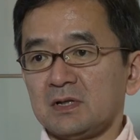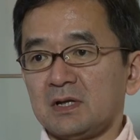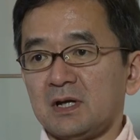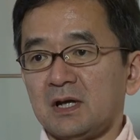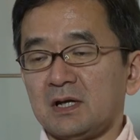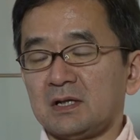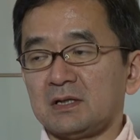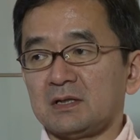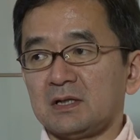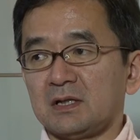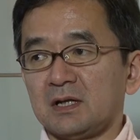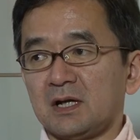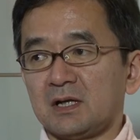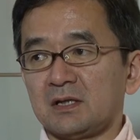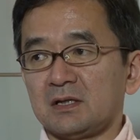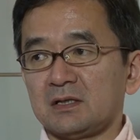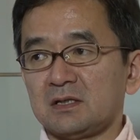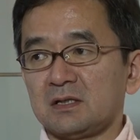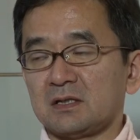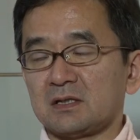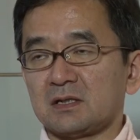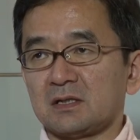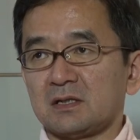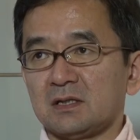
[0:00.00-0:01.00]
And
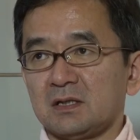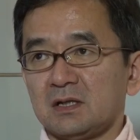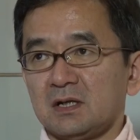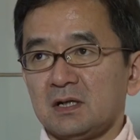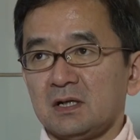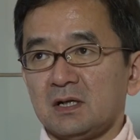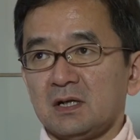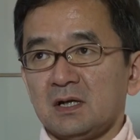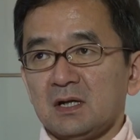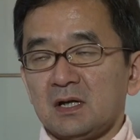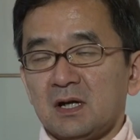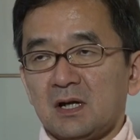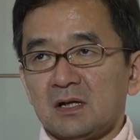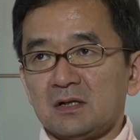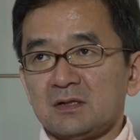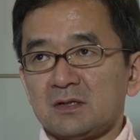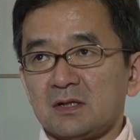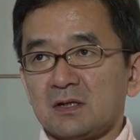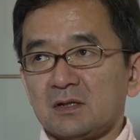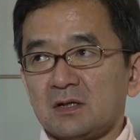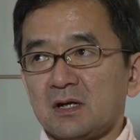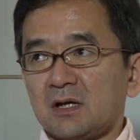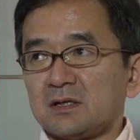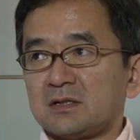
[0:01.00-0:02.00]
another
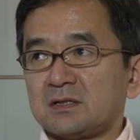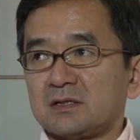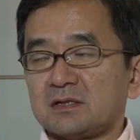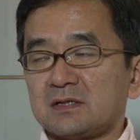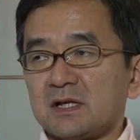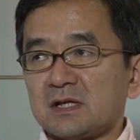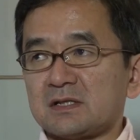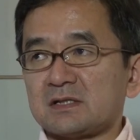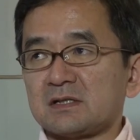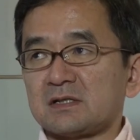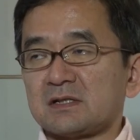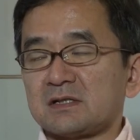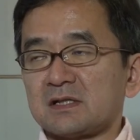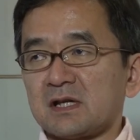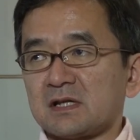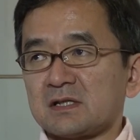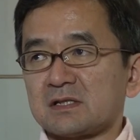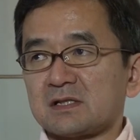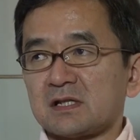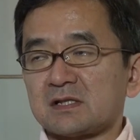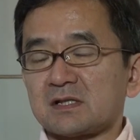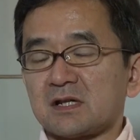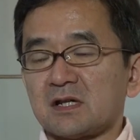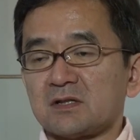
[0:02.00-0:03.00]
Another, uh, that,
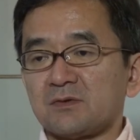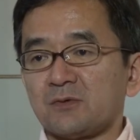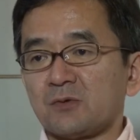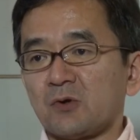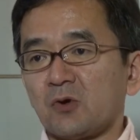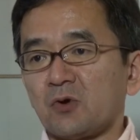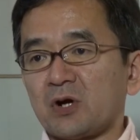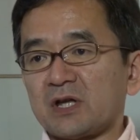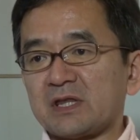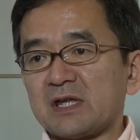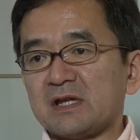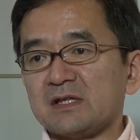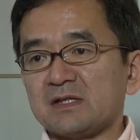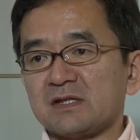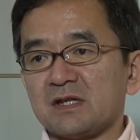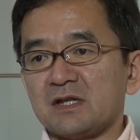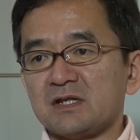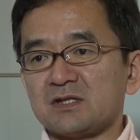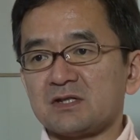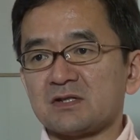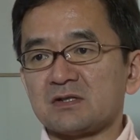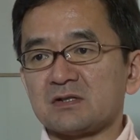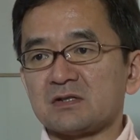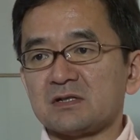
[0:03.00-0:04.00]
such kind of
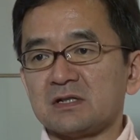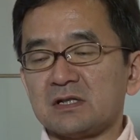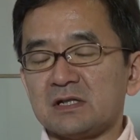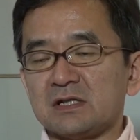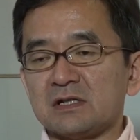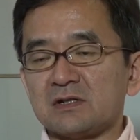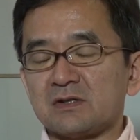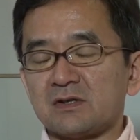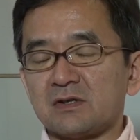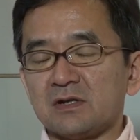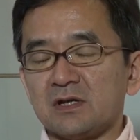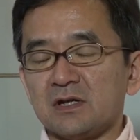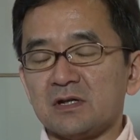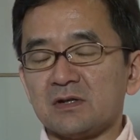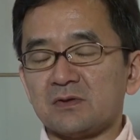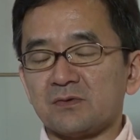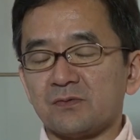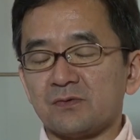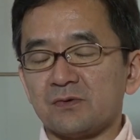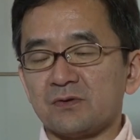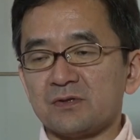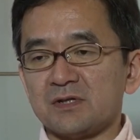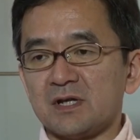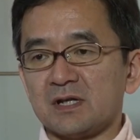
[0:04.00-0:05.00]
organization in,
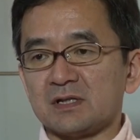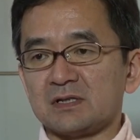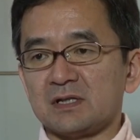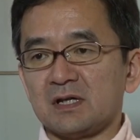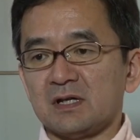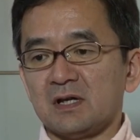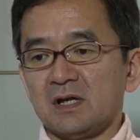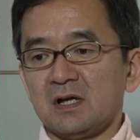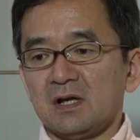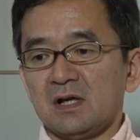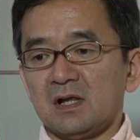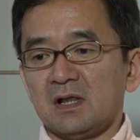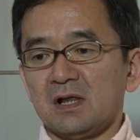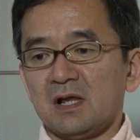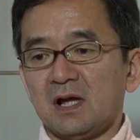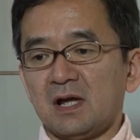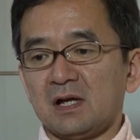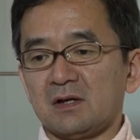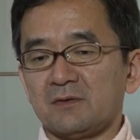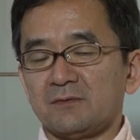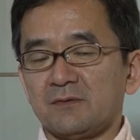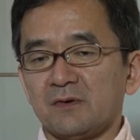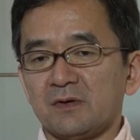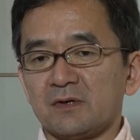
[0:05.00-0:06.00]
included,
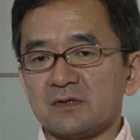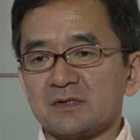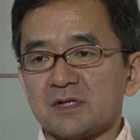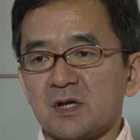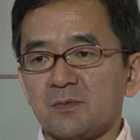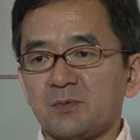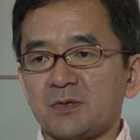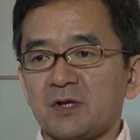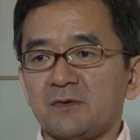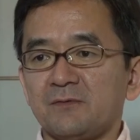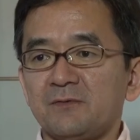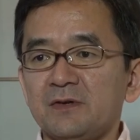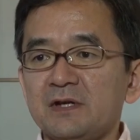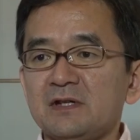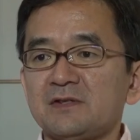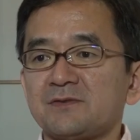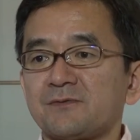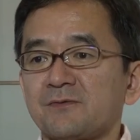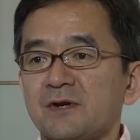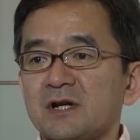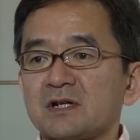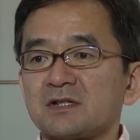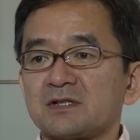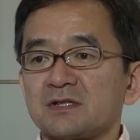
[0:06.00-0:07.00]
like, for example, the fee
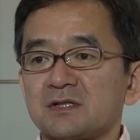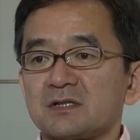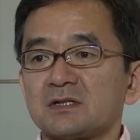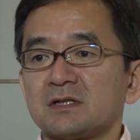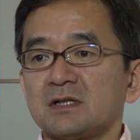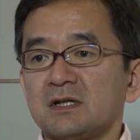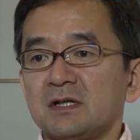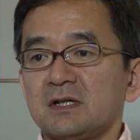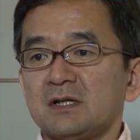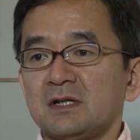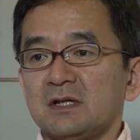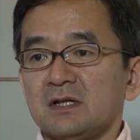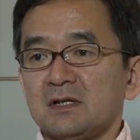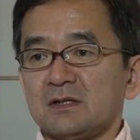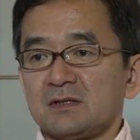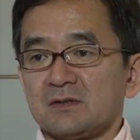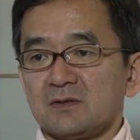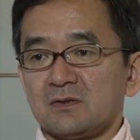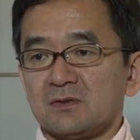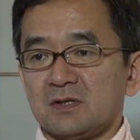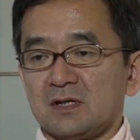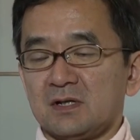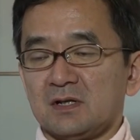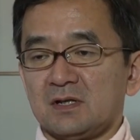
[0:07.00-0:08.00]
structure.
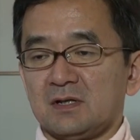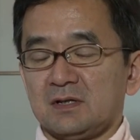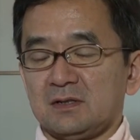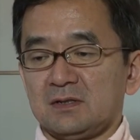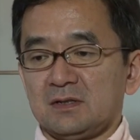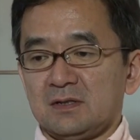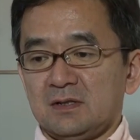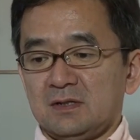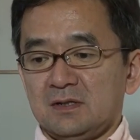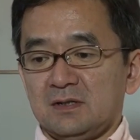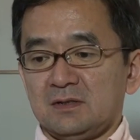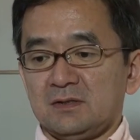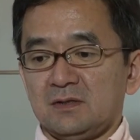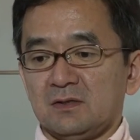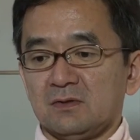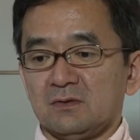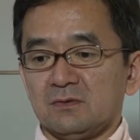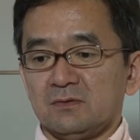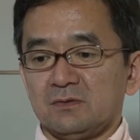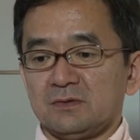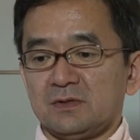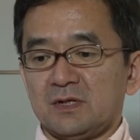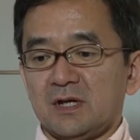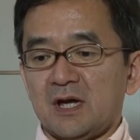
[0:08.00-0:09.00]
So the, you
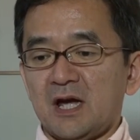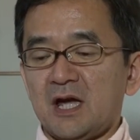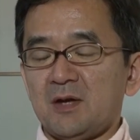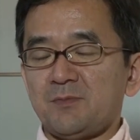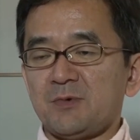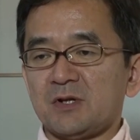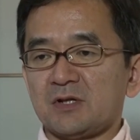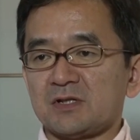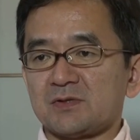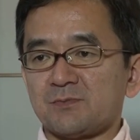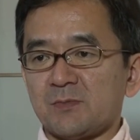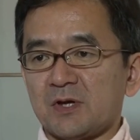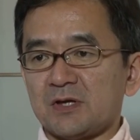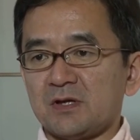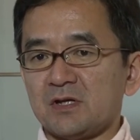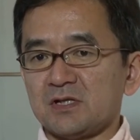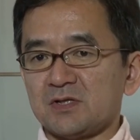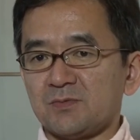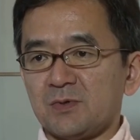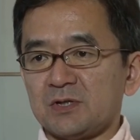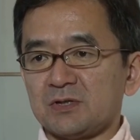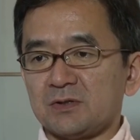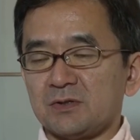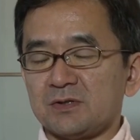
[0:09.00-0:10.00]
know, the IPS
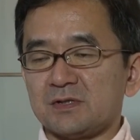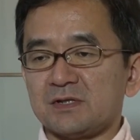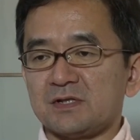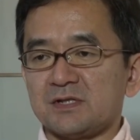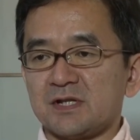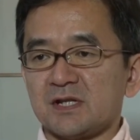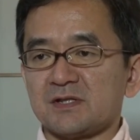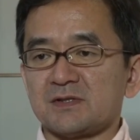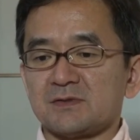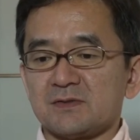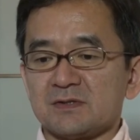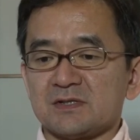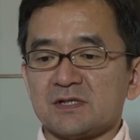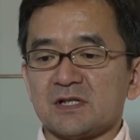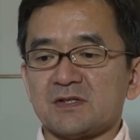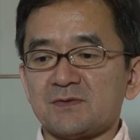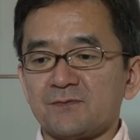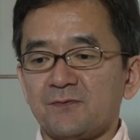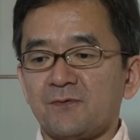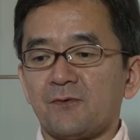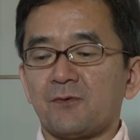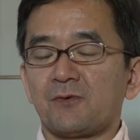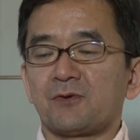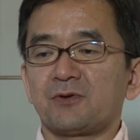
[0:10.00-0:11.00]
management is just, just
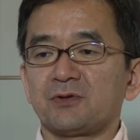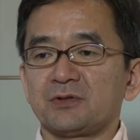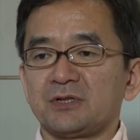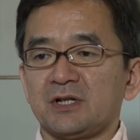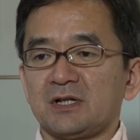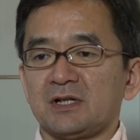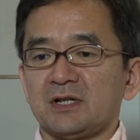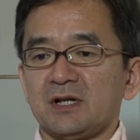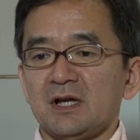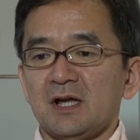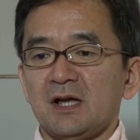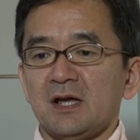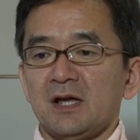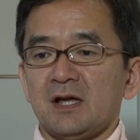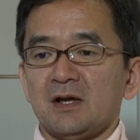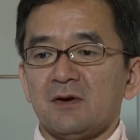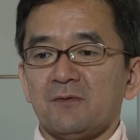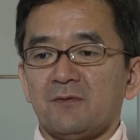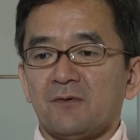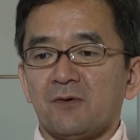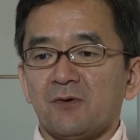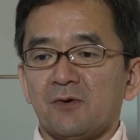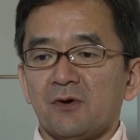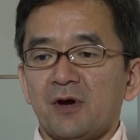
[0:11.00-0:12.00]
for, the,
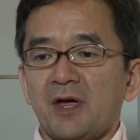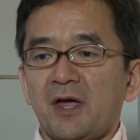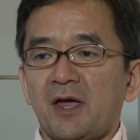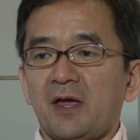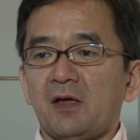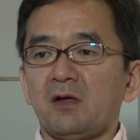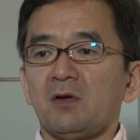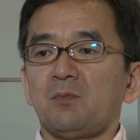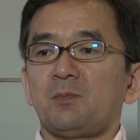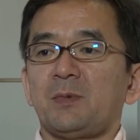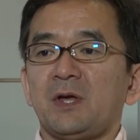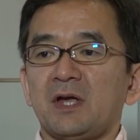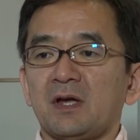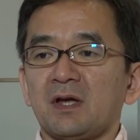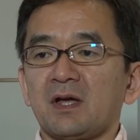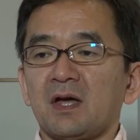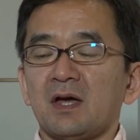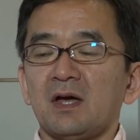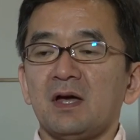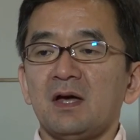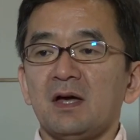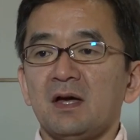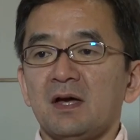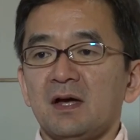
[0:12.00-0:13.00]
for helping
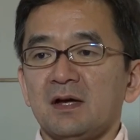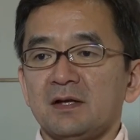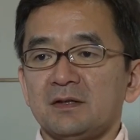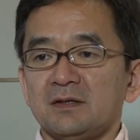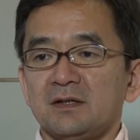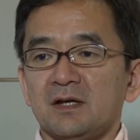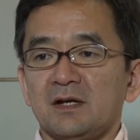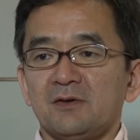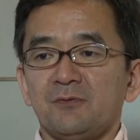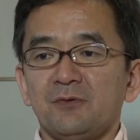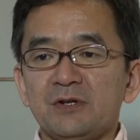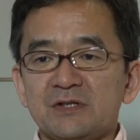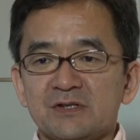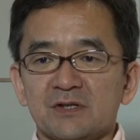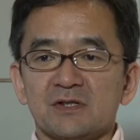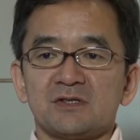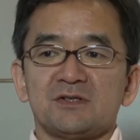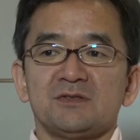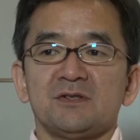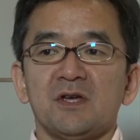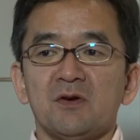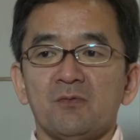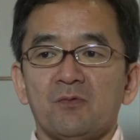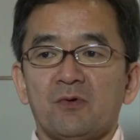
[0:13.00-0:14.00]
the
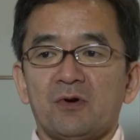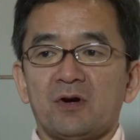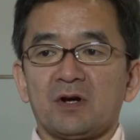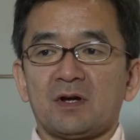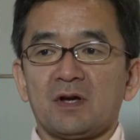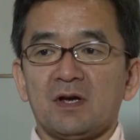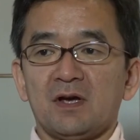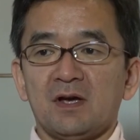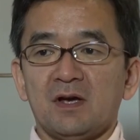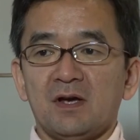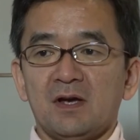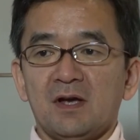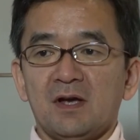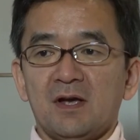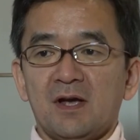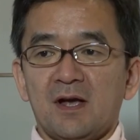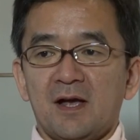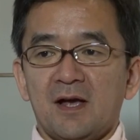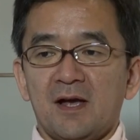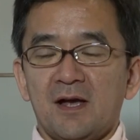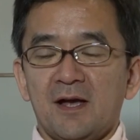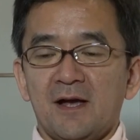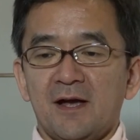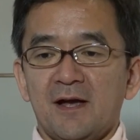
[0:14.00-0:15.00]
research network
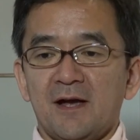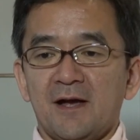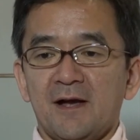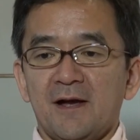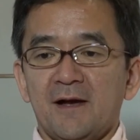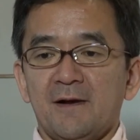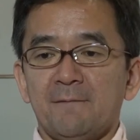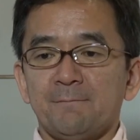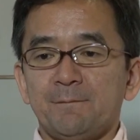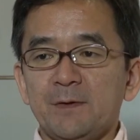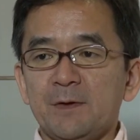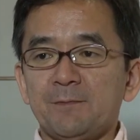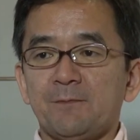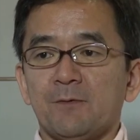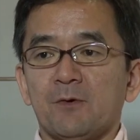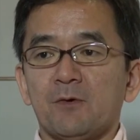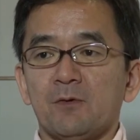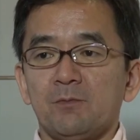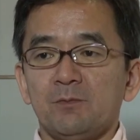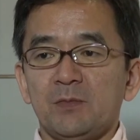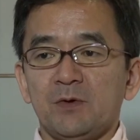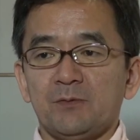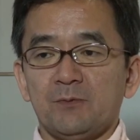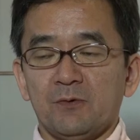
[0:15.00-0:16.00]
uh,
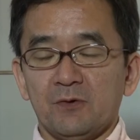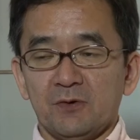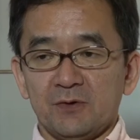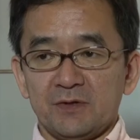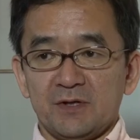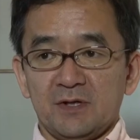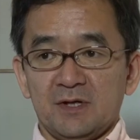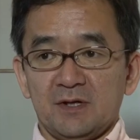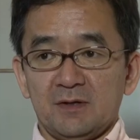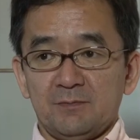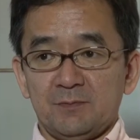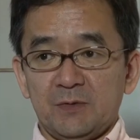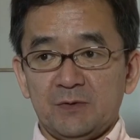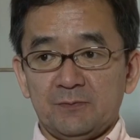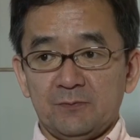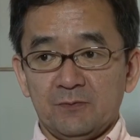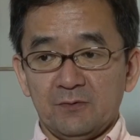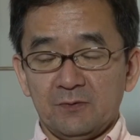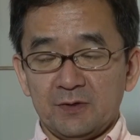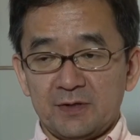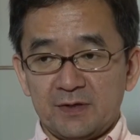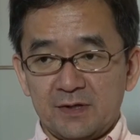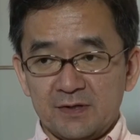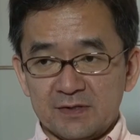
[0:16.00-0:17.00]
before, before, the,
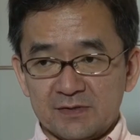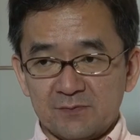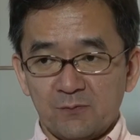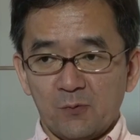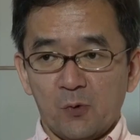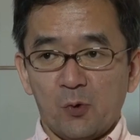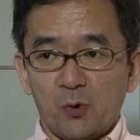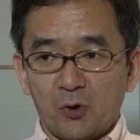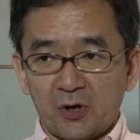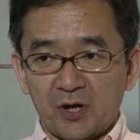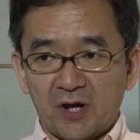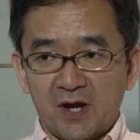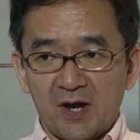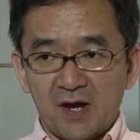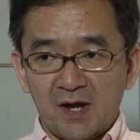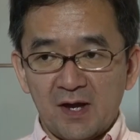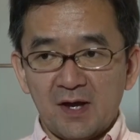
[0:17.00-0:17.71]
before his work.